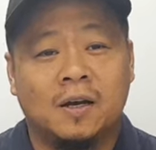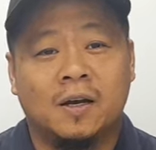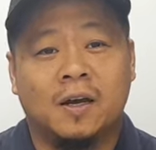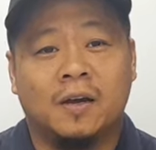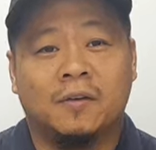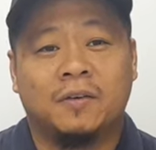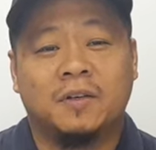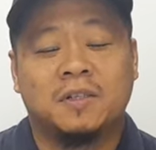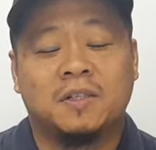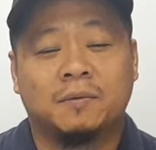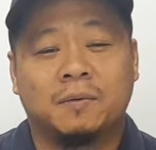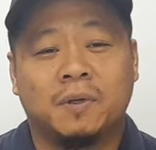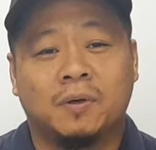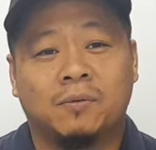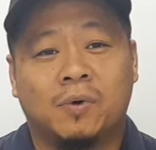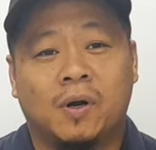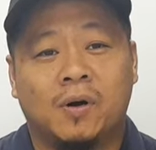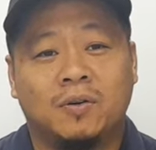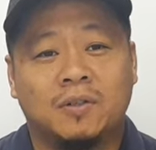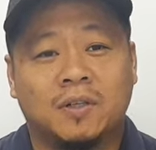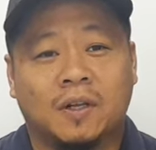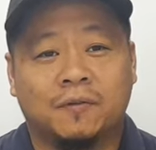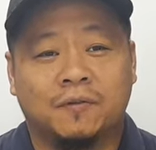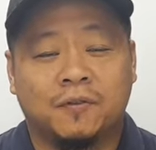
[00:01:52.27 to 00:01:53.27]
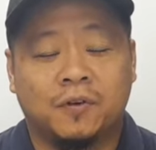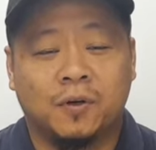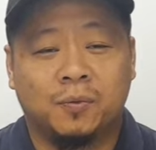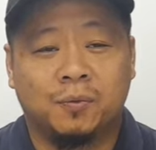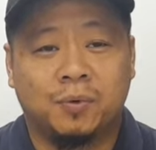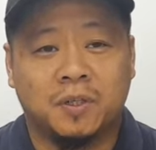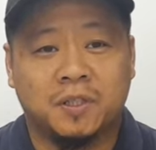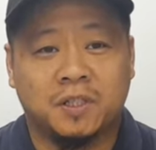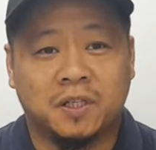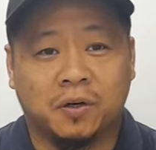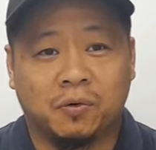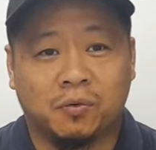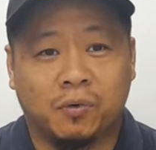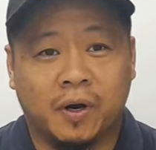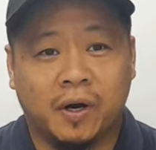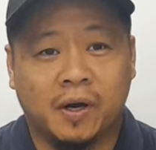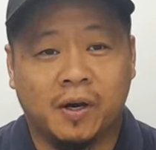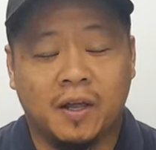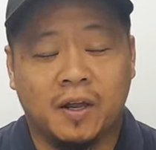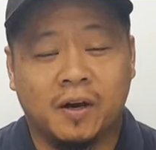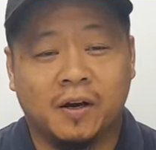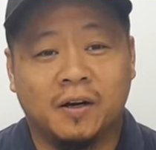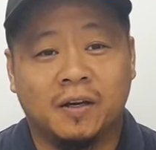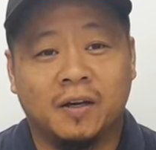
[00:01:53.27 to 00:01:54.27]
If there's something wrong with the fuel pressure
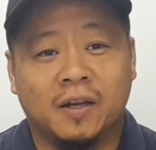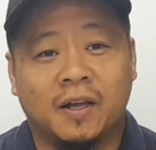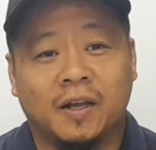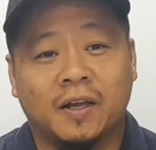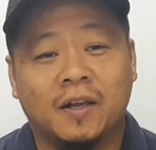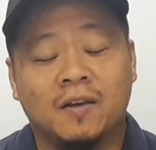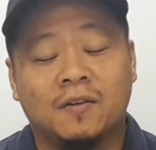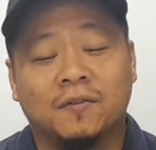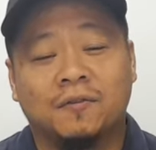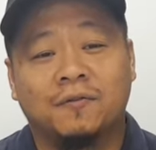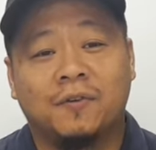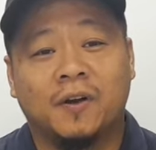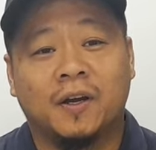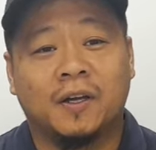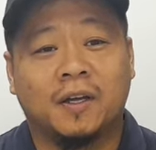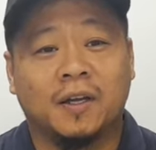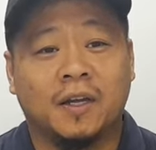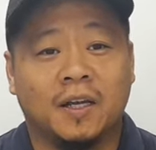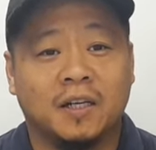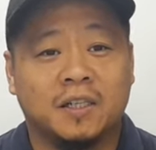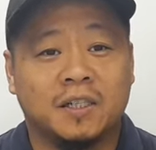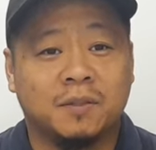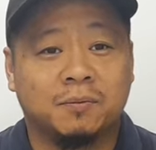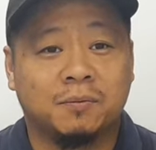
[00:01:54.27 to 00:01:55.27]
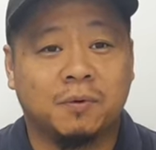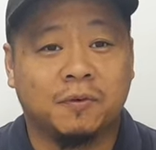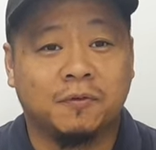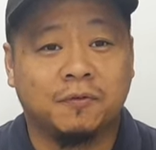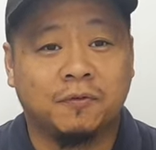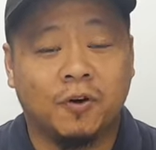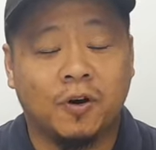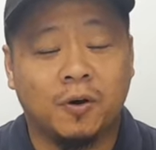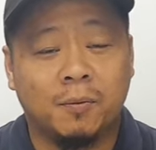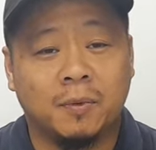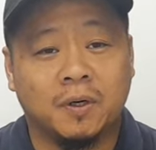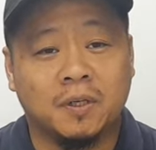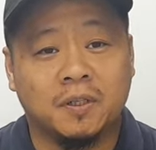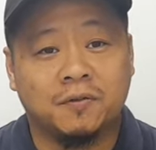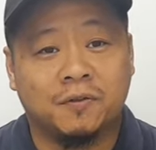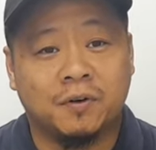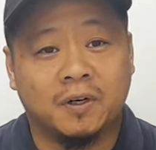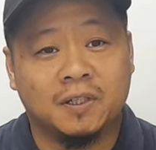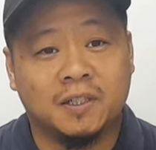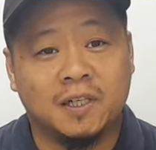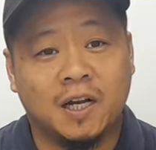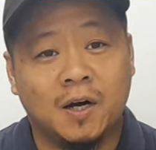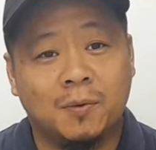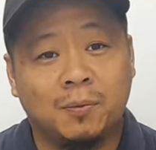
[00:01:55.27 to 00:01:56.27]
regulator, it can affect engine performance. For
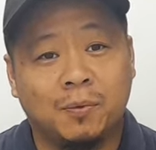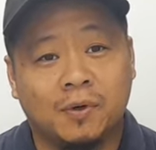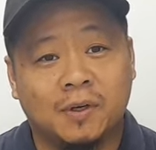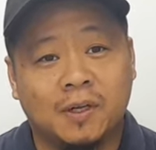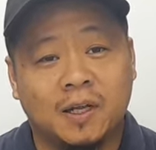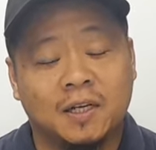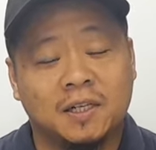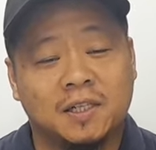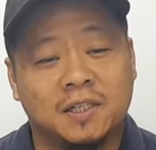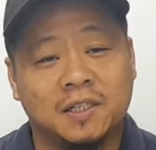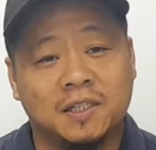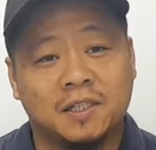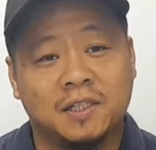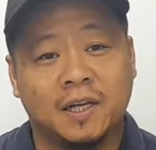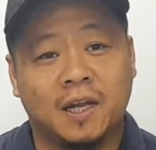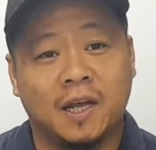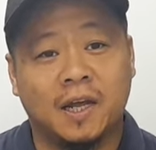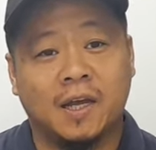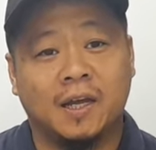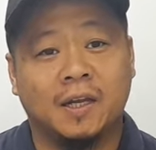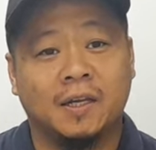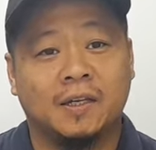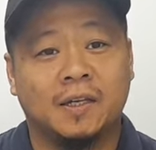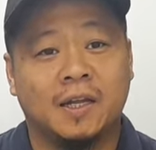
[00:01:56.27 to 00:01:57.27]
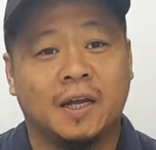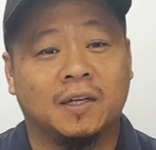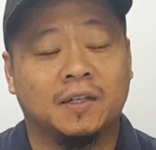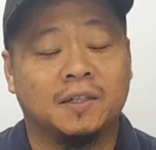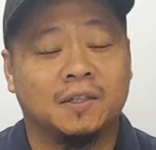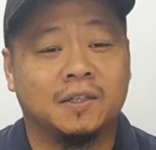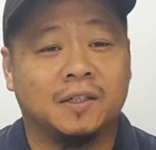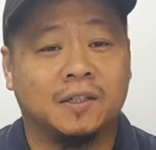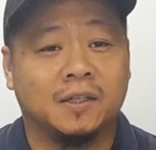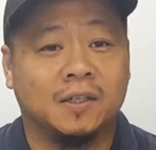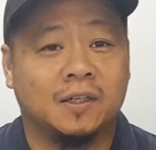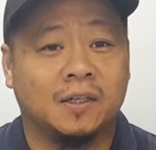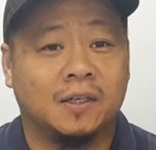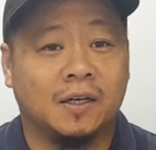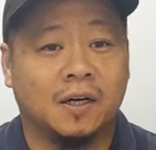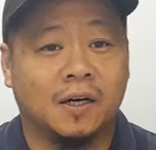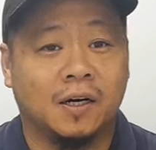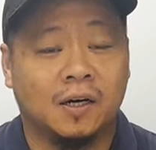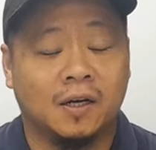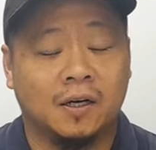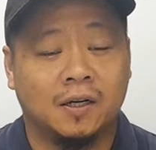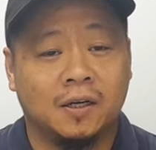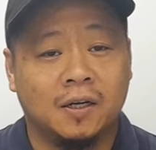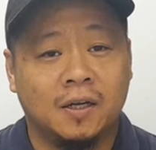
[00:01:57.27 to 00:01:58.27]
example, let's just say that
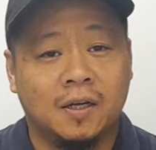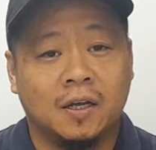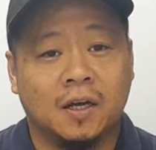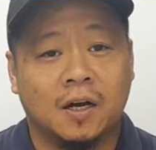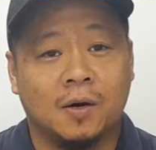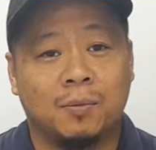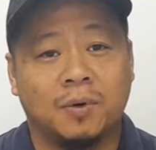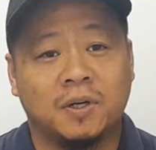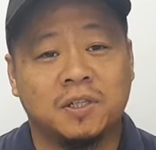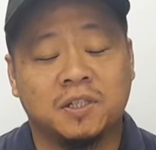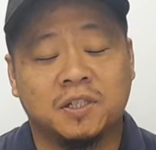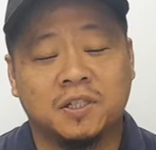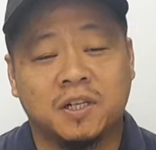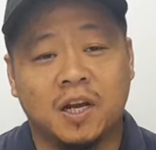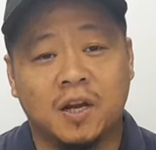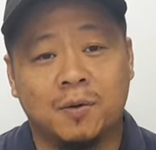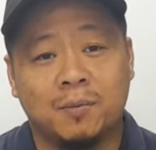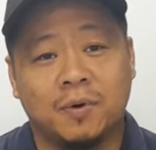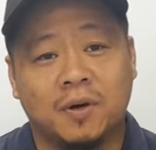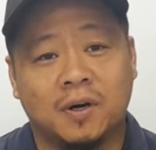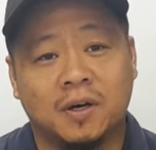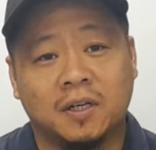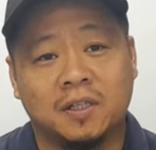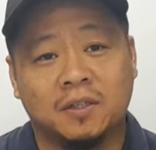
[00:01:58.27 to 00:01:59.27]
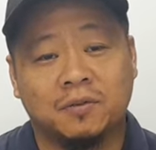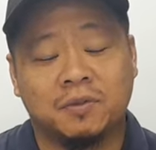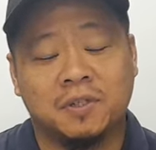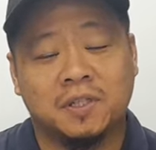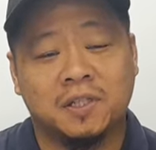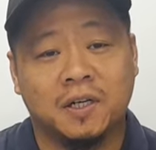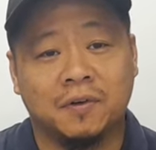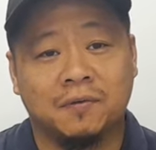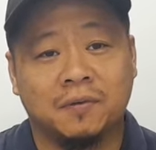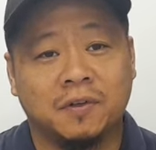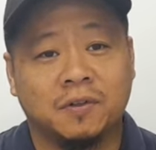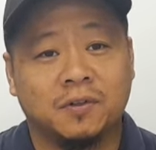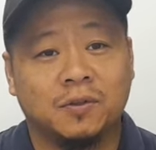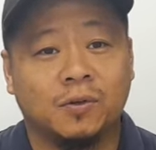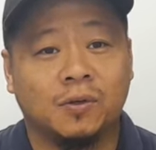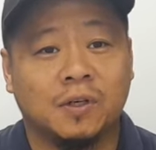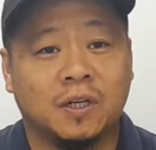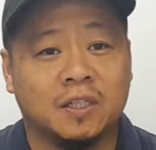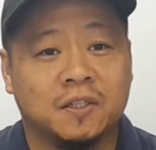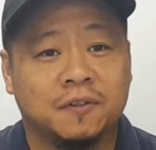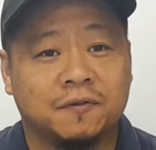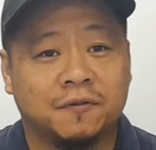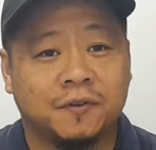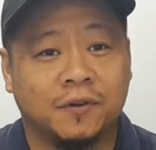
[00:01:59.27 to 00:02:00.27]
the combustion chamber is receiving too
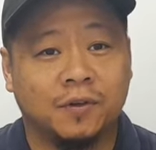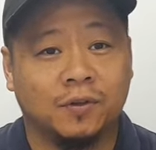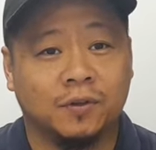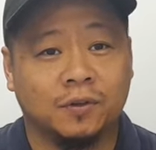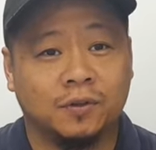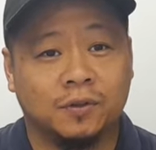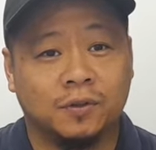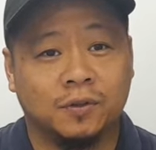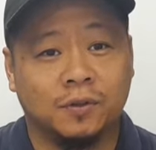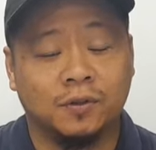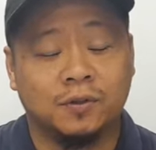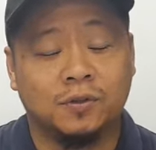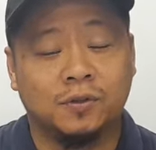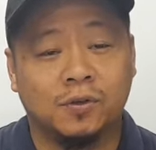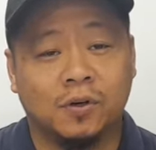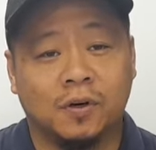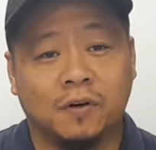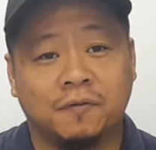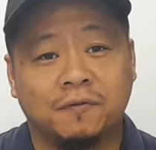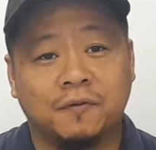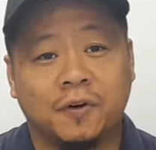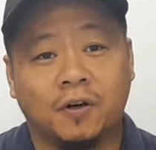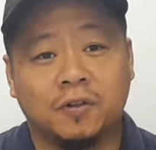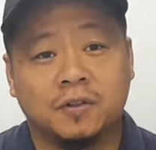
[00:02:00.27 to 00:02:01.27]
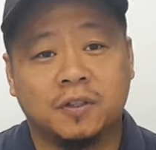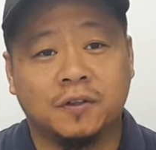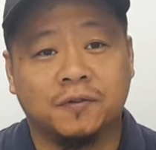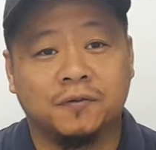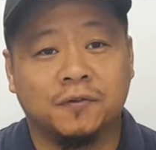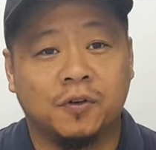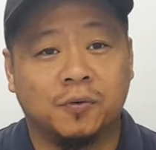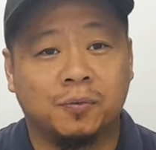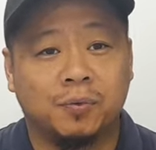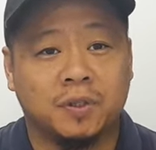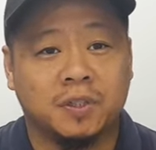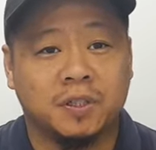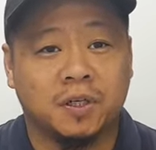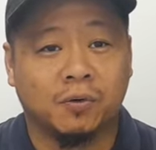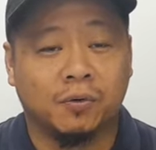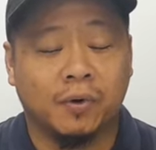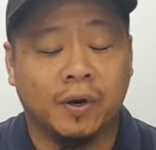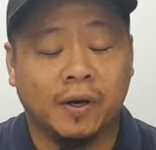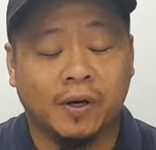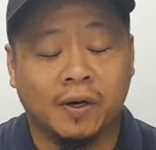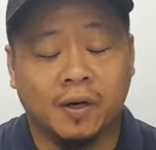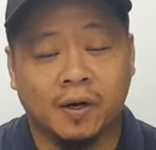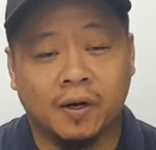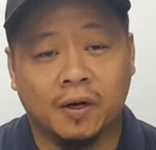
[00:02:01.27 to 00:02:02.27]
less fuel due to a faulty fuel pressure
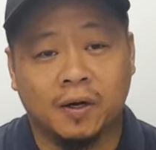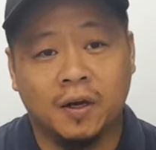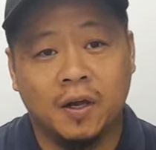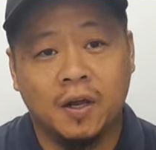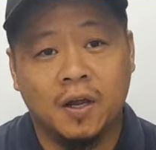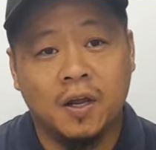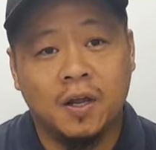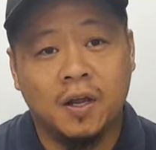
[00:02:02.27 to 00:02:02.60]
regulator.